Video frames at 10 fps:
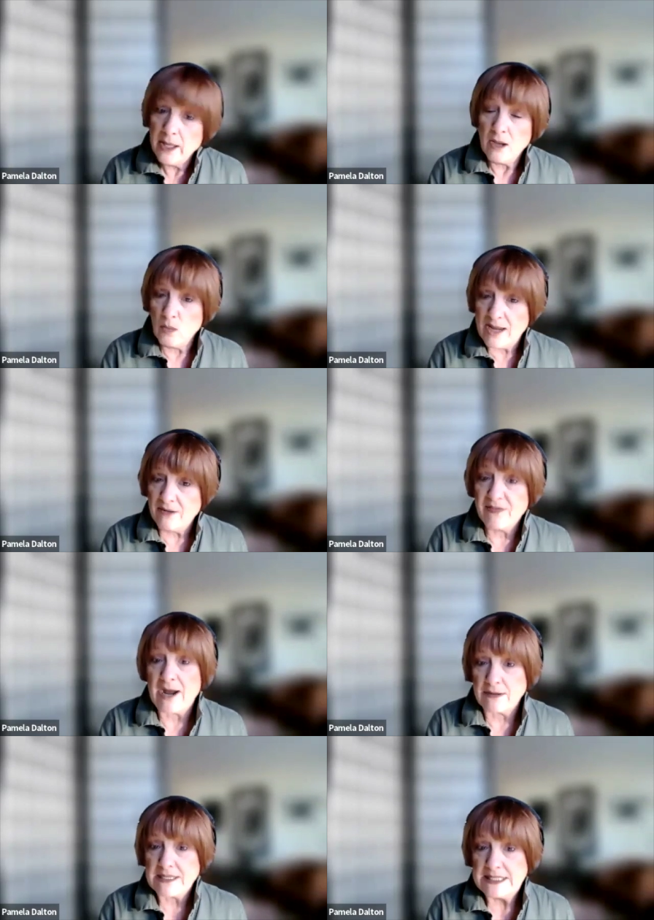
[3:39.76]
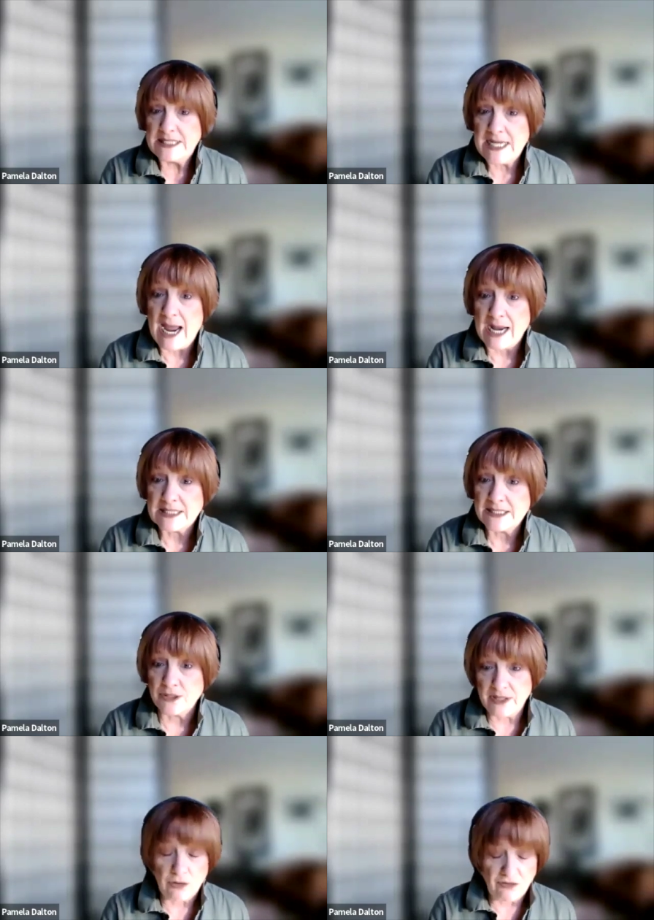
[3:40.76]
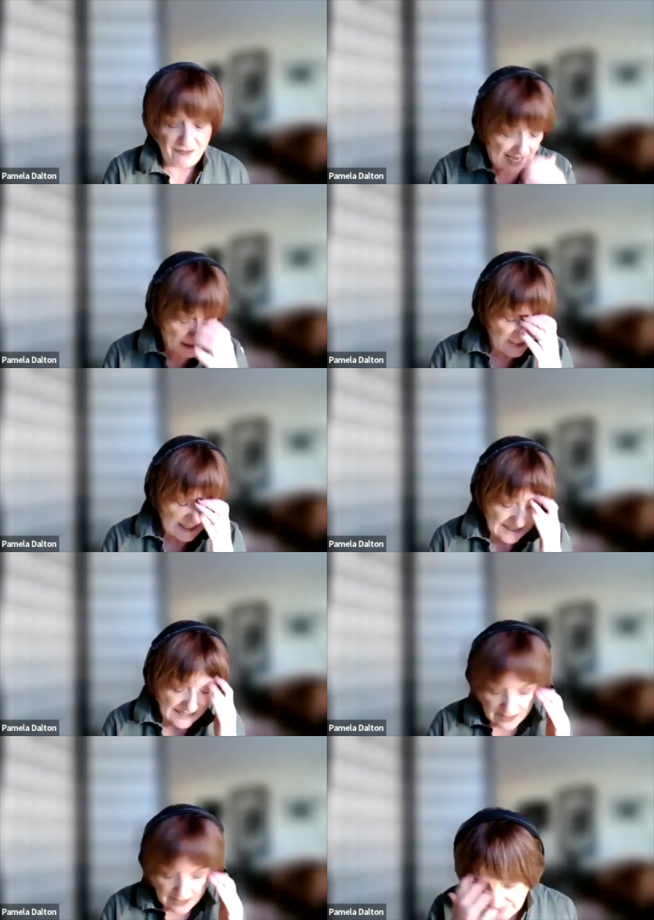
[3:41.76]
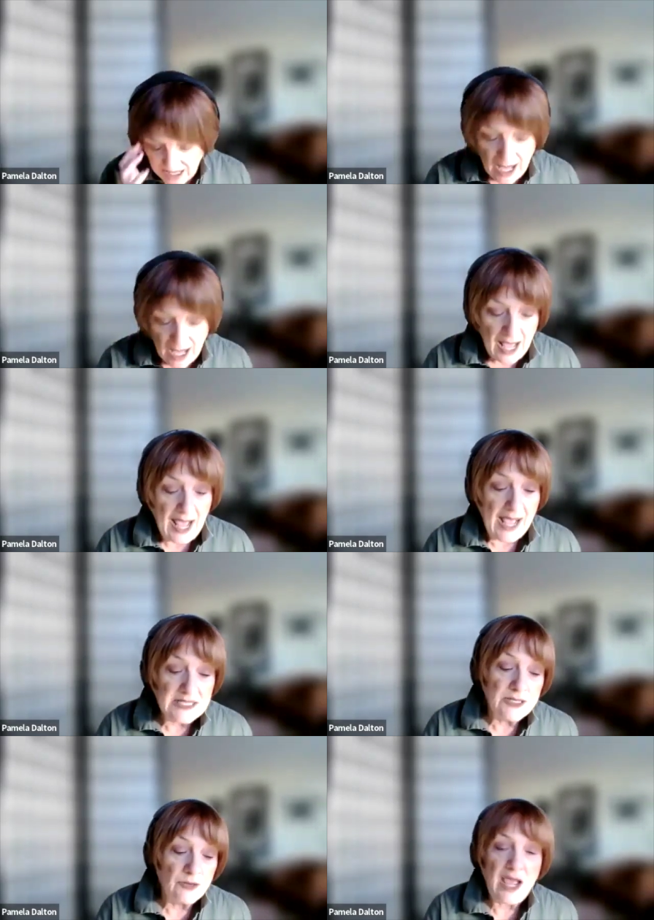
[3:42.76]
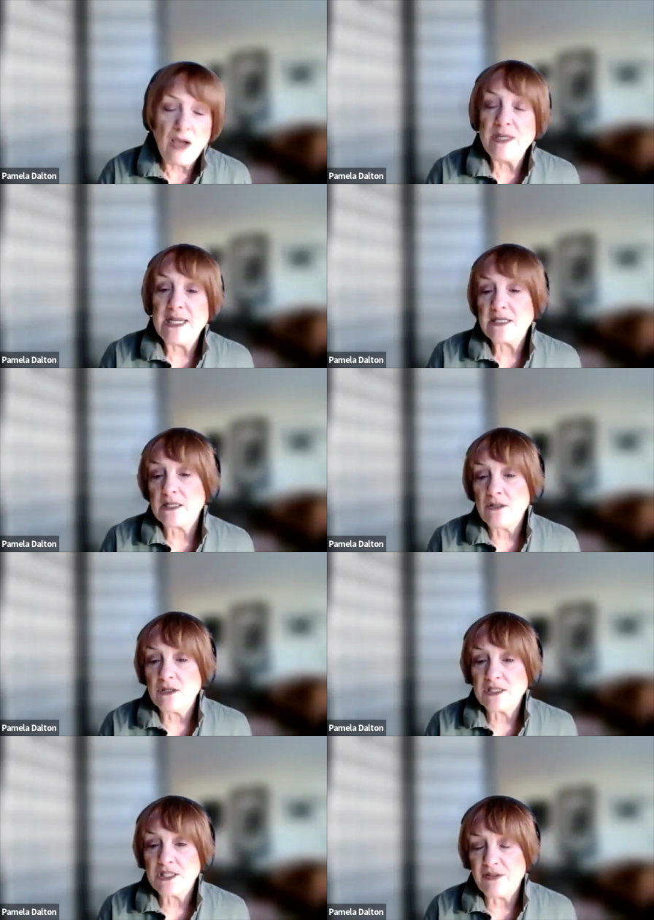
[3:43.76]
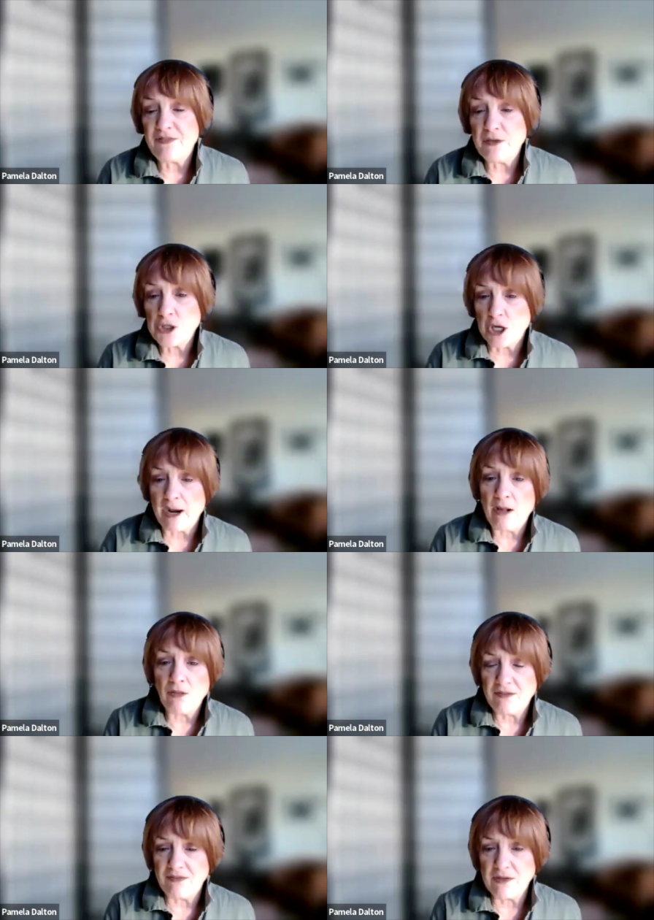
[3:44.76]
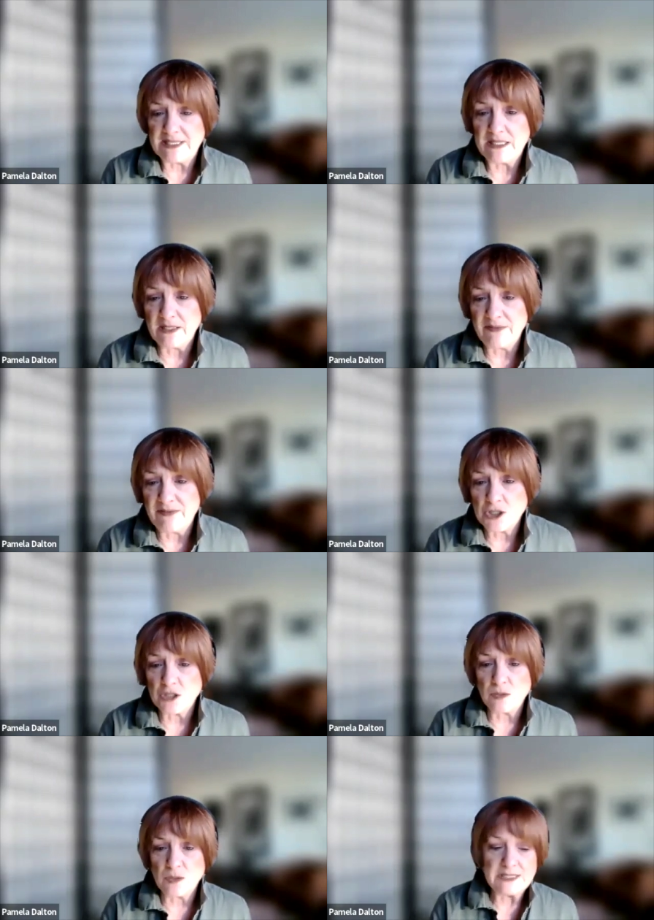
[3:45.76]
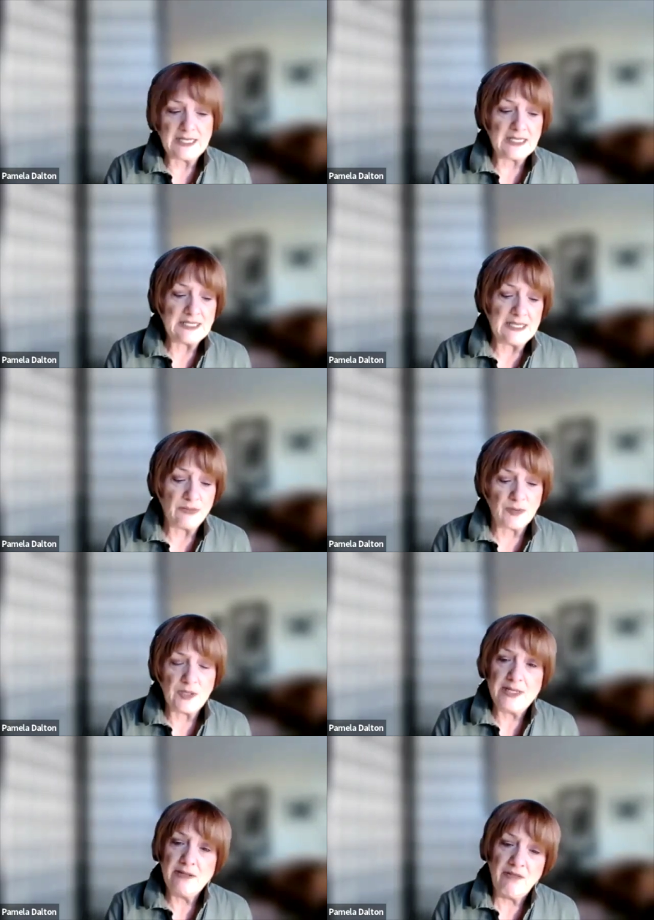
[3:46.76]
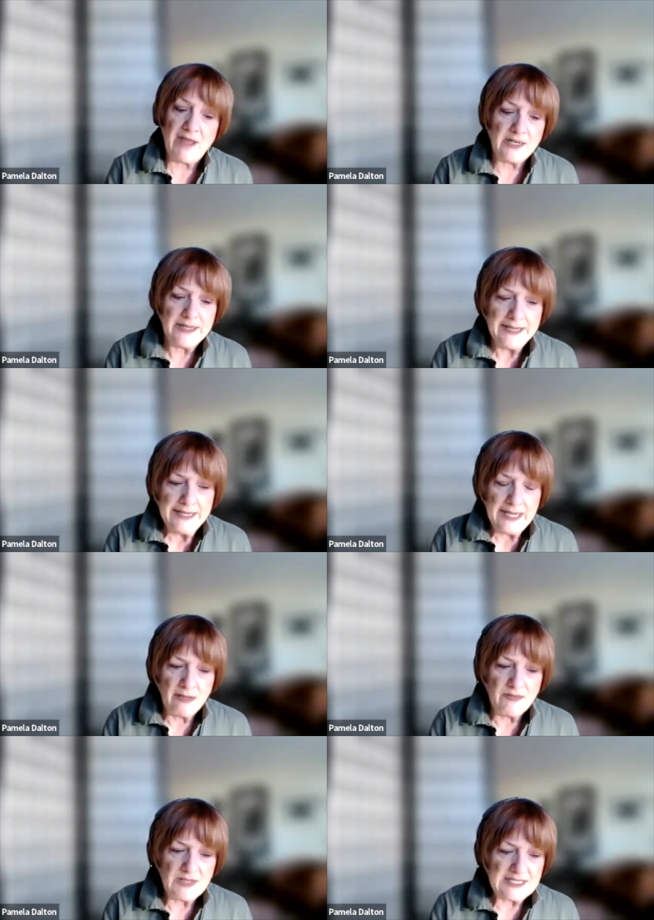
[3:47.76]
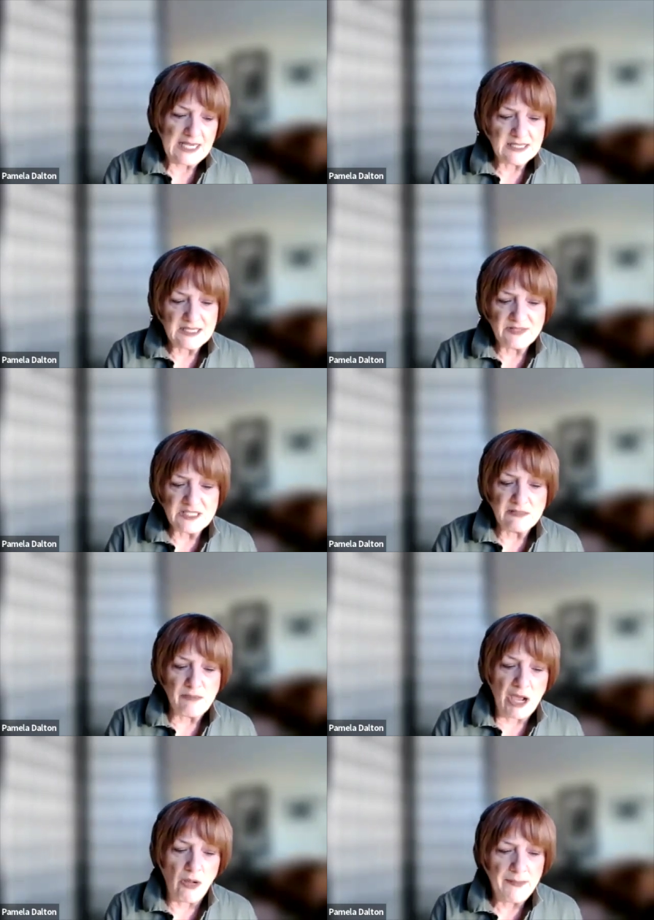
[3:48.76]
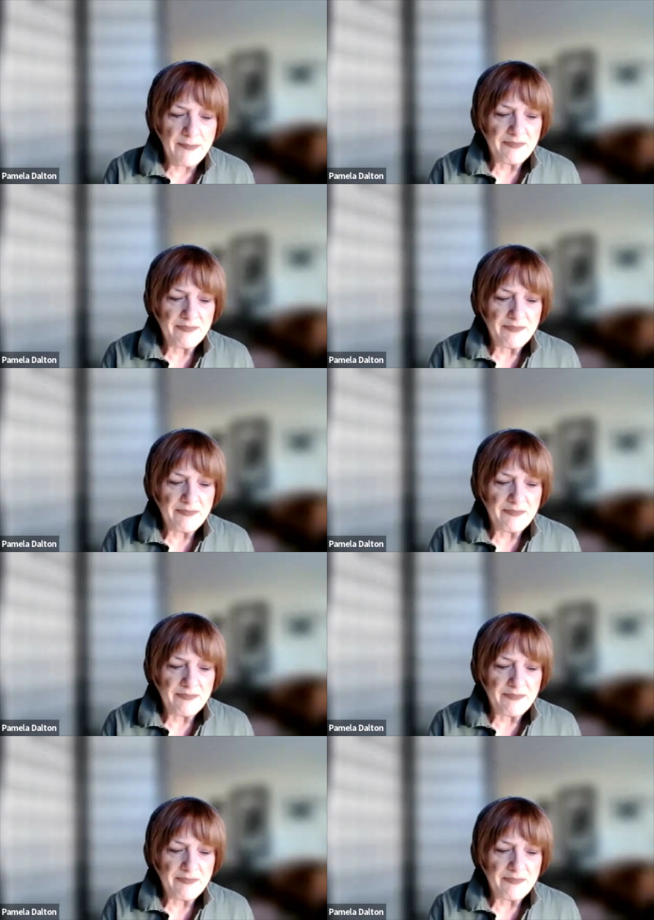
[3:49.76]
when a virus attacks the olfactory system. And so now we need to look to the future health of those individuals. Is it really that the sense of smell